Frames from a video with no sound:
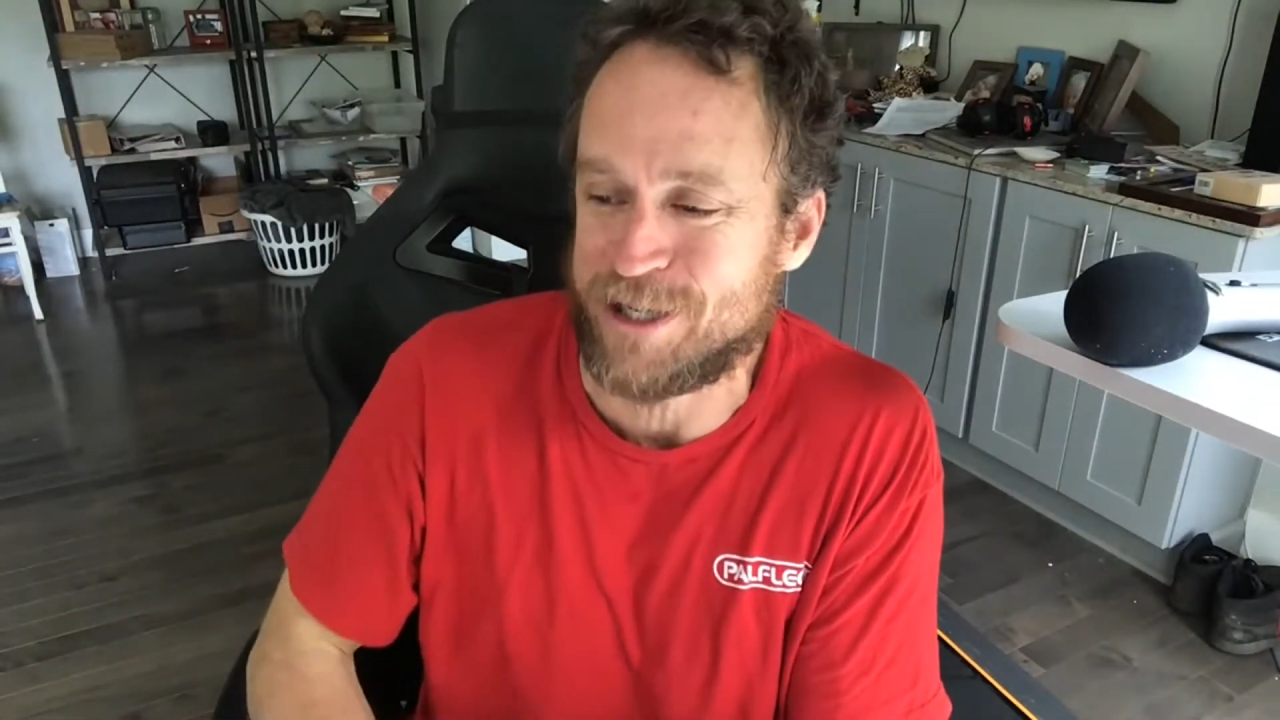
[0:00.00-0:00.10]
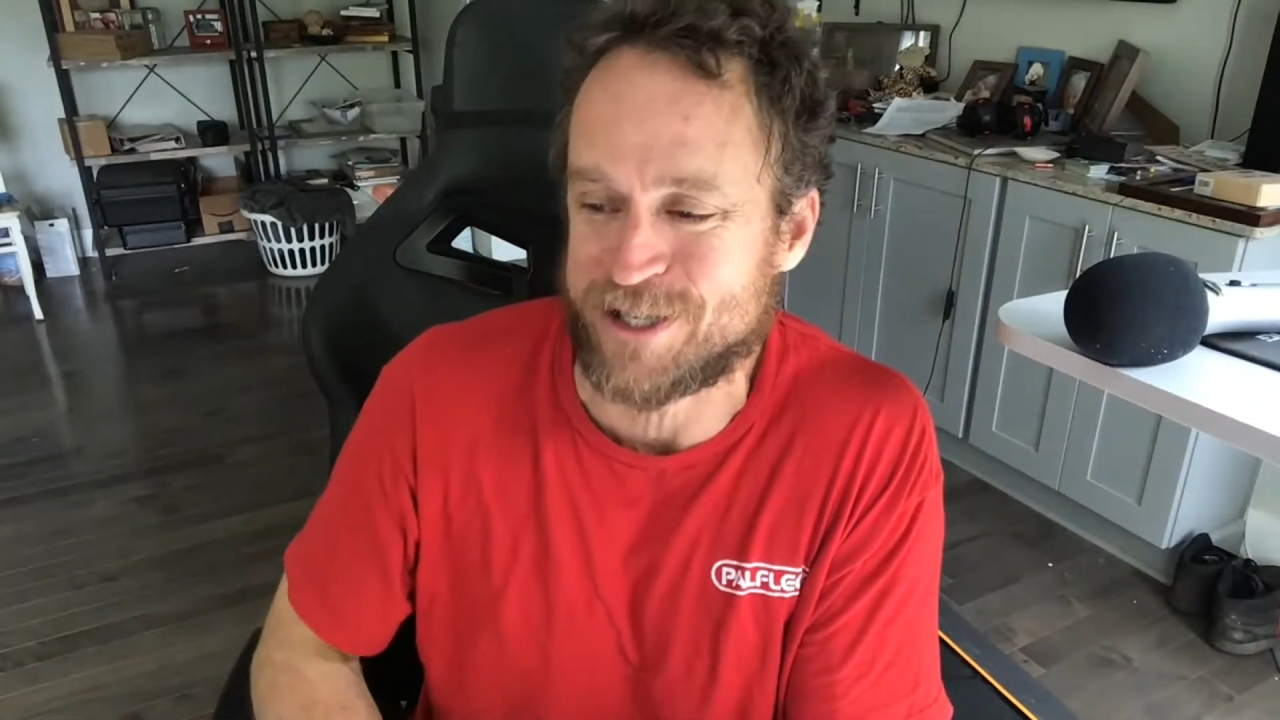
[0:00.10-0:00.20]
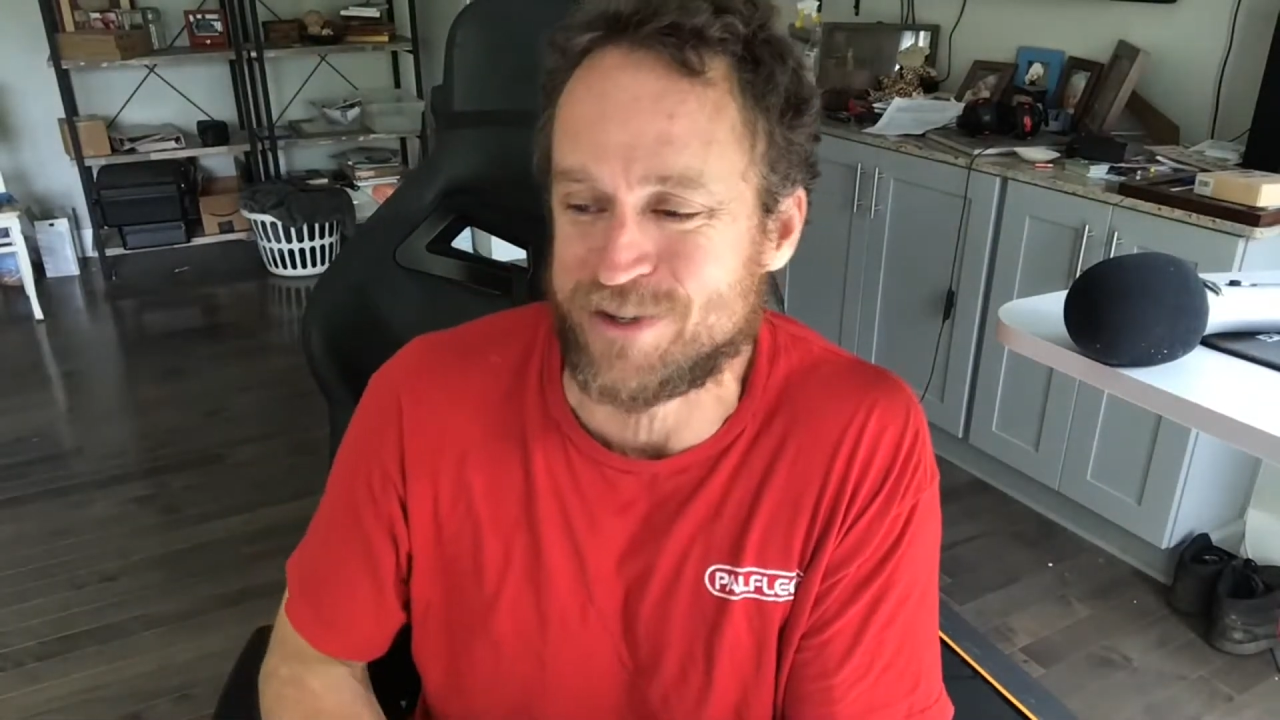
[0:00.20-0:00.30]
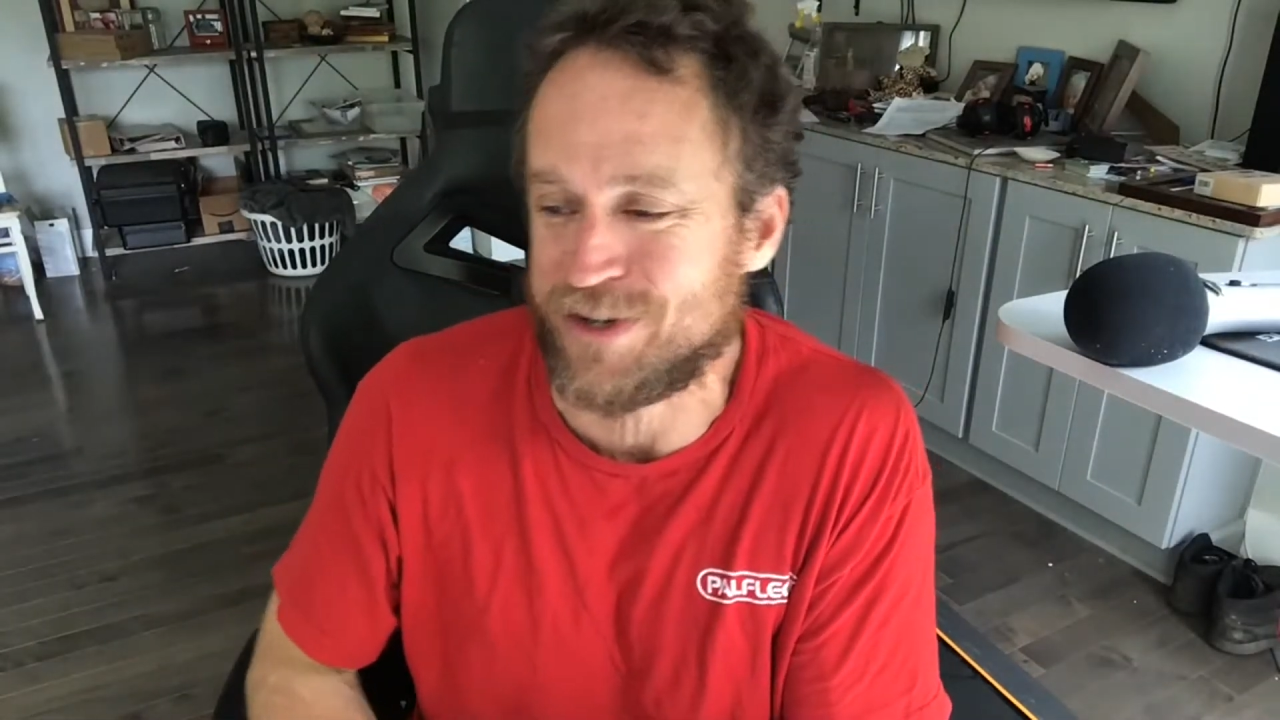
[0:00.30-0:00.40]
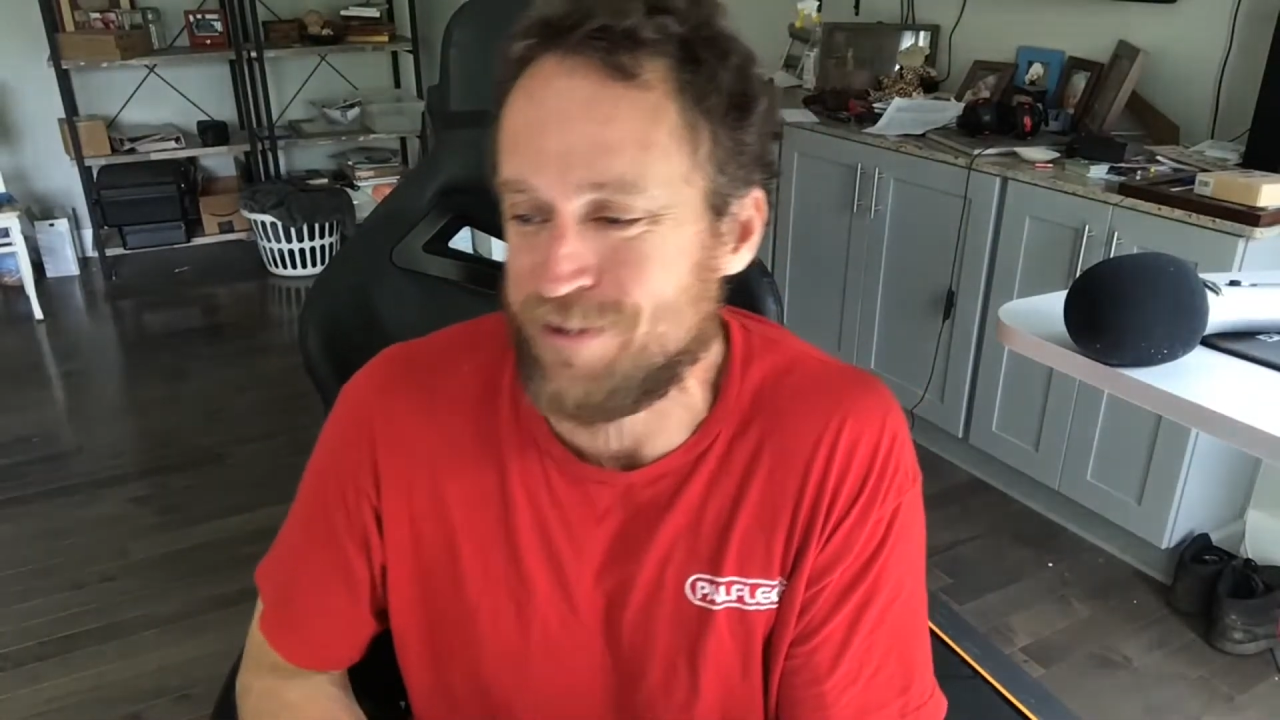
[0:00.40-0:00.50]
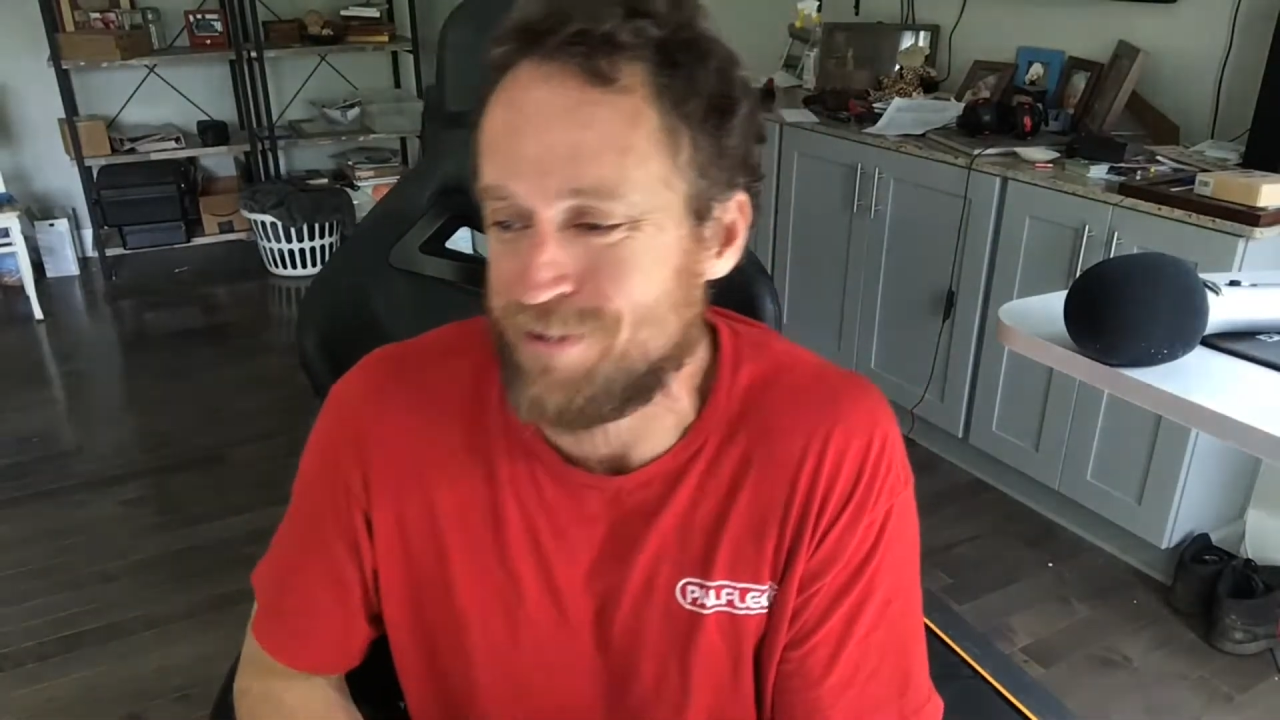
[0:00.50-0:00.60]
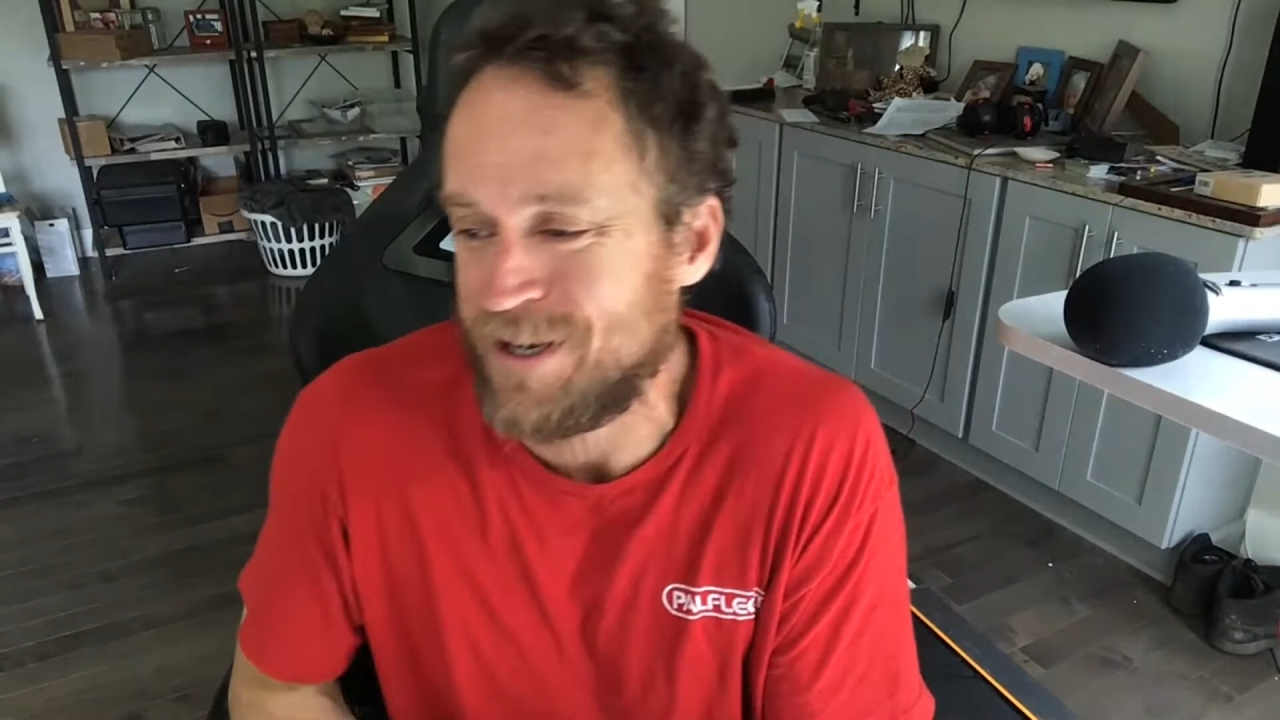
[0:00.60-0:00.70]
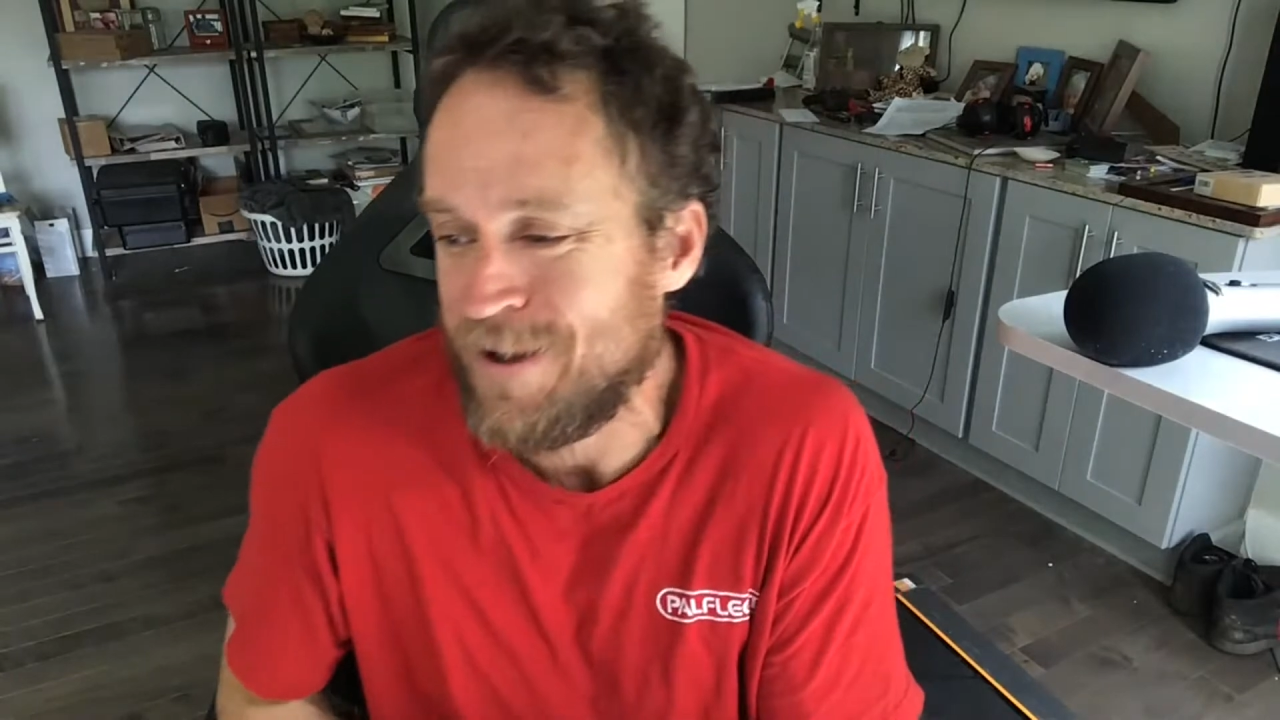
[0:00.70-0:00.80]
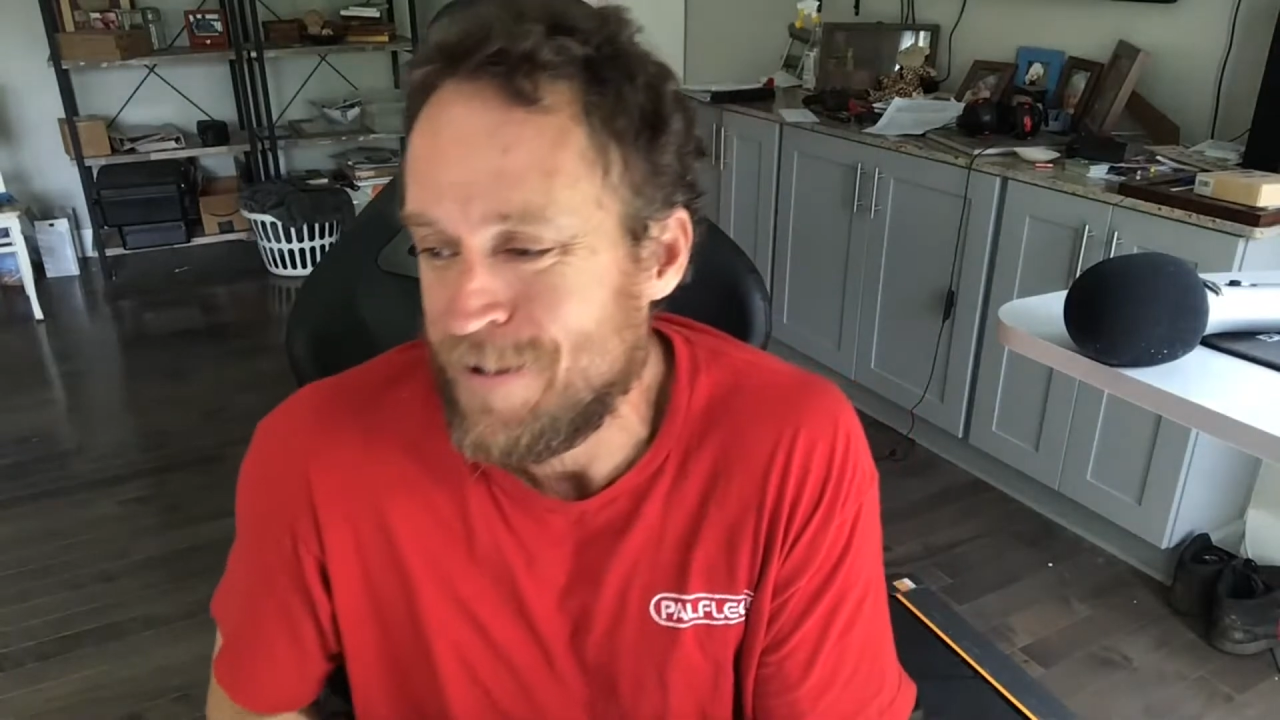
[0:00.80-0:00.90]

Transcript: story, but